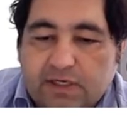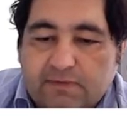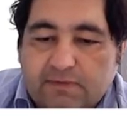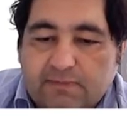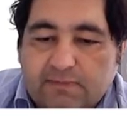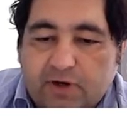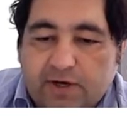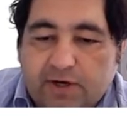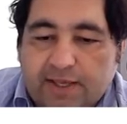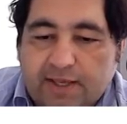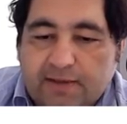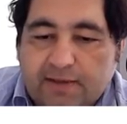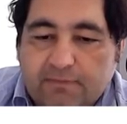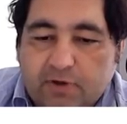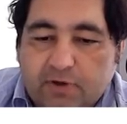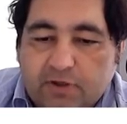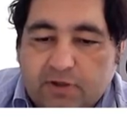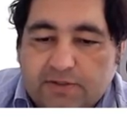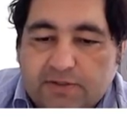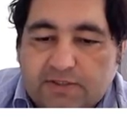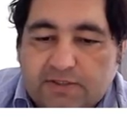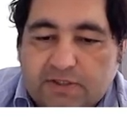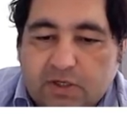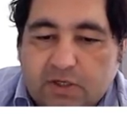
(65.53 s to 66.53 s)
I am
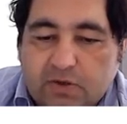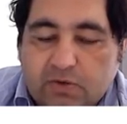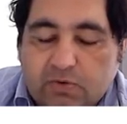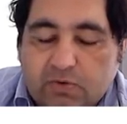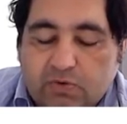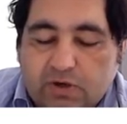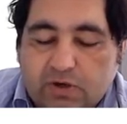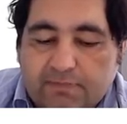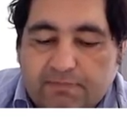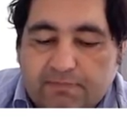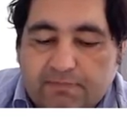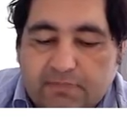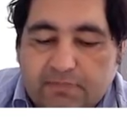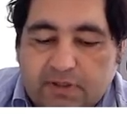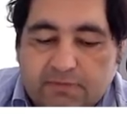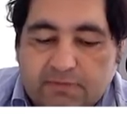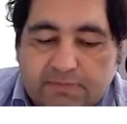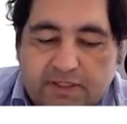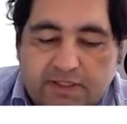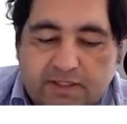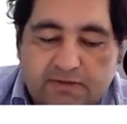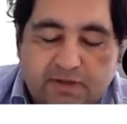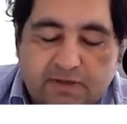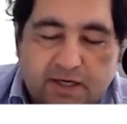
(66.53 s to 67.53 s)
also
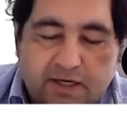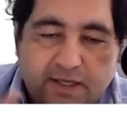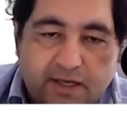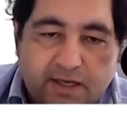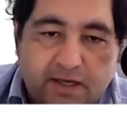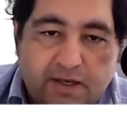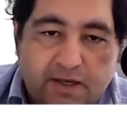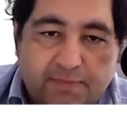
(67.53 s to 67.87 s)
I